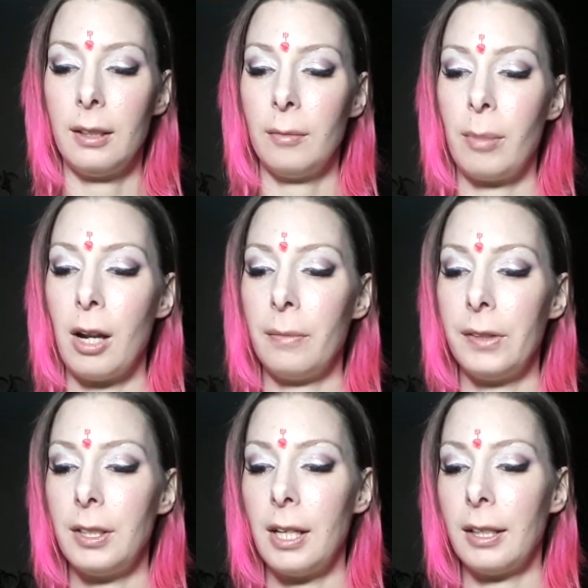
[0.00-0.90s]
Bottom of the
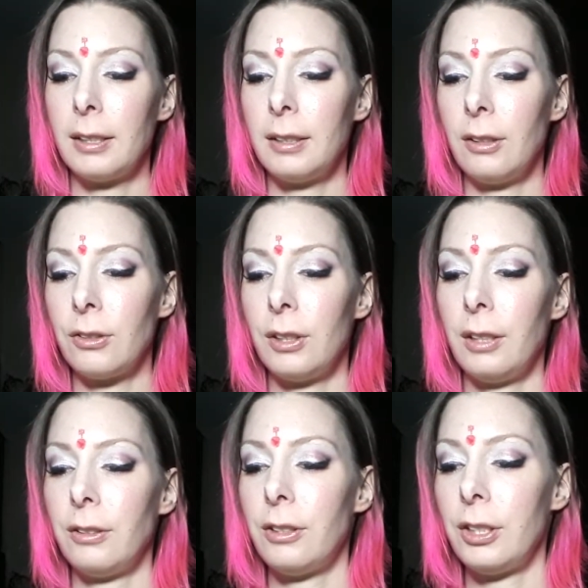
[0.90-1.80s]
deck, central
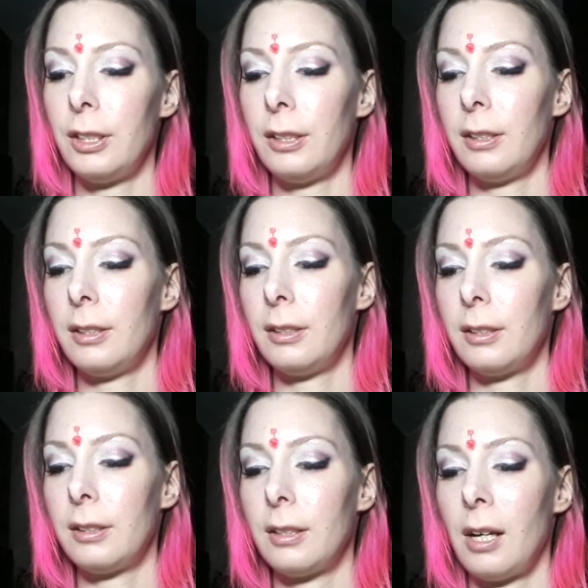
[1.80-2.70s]
energies.
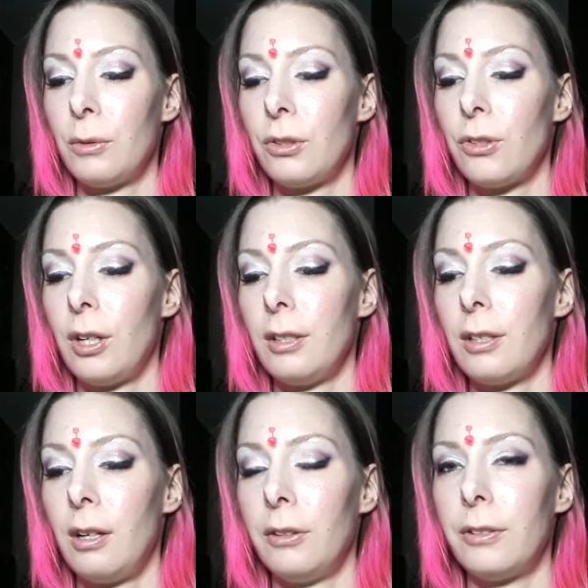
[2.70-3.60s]
I was drawn to
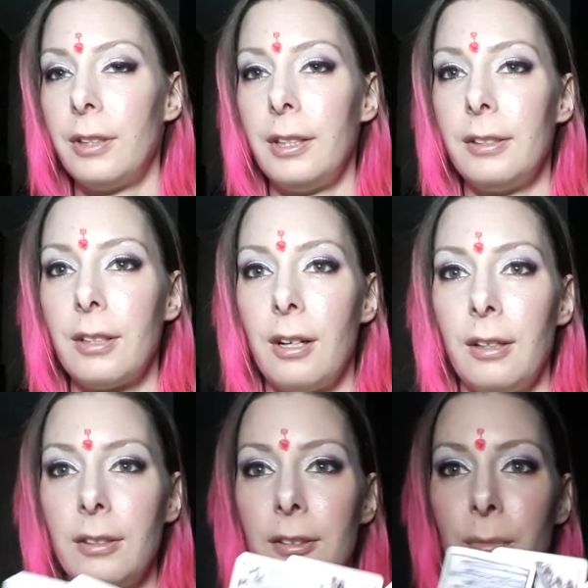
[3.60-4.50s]
all three of these
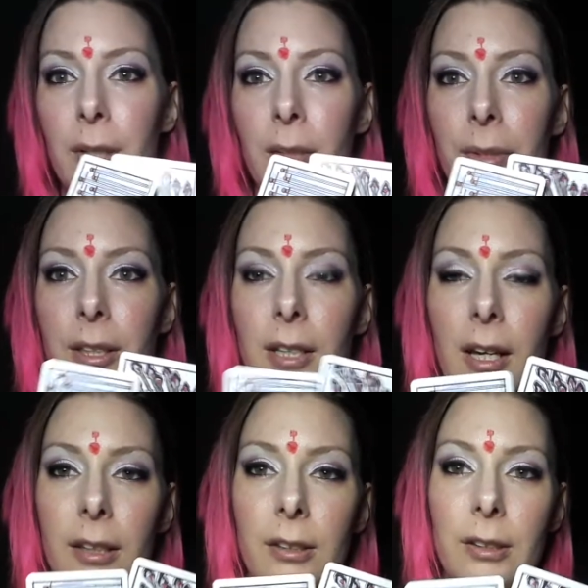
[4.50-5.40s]
cards on the bottom of the
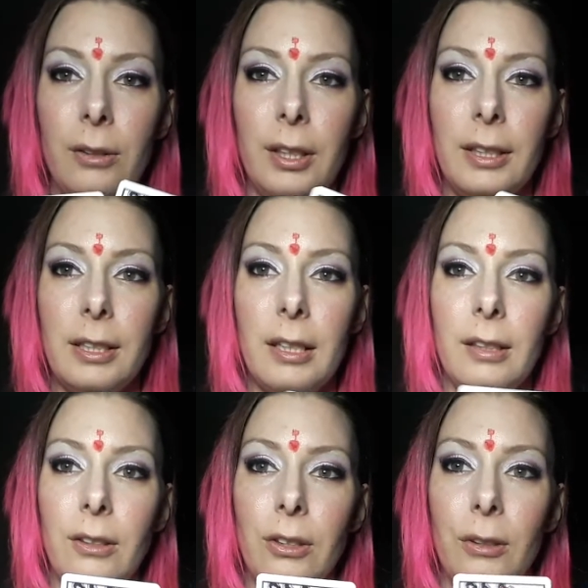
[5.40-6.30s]
deck, so let's get
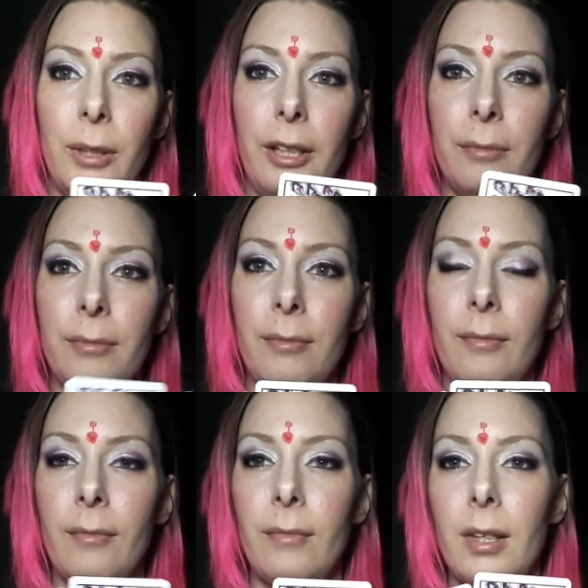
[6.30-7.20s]
into it.
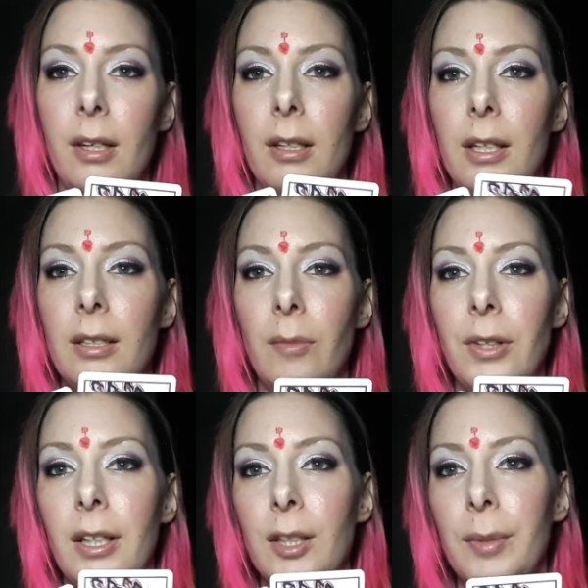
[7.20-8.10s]

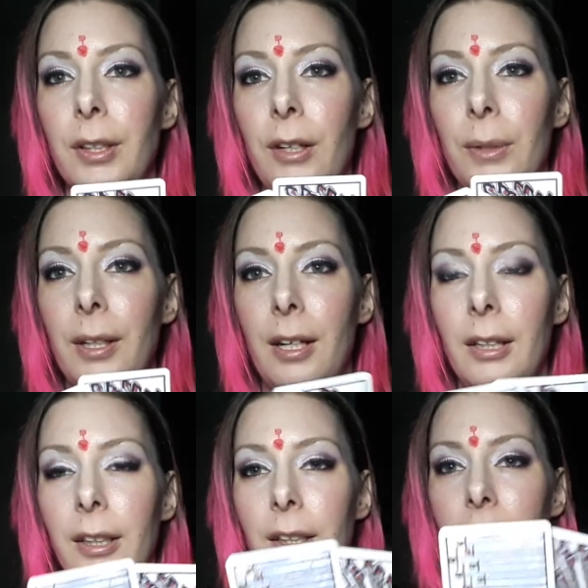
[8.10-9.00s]
Something has been going on
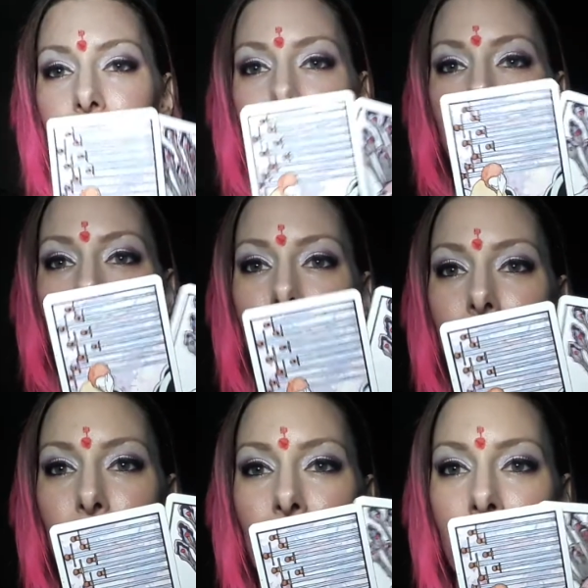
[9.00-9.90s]
here with you and
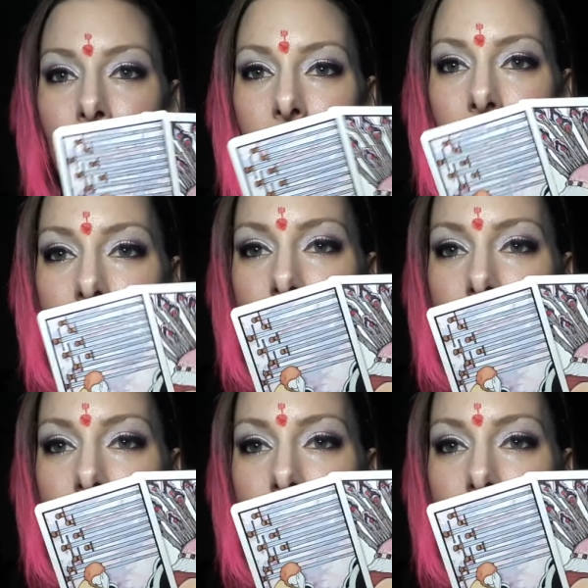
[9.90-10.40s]
your person.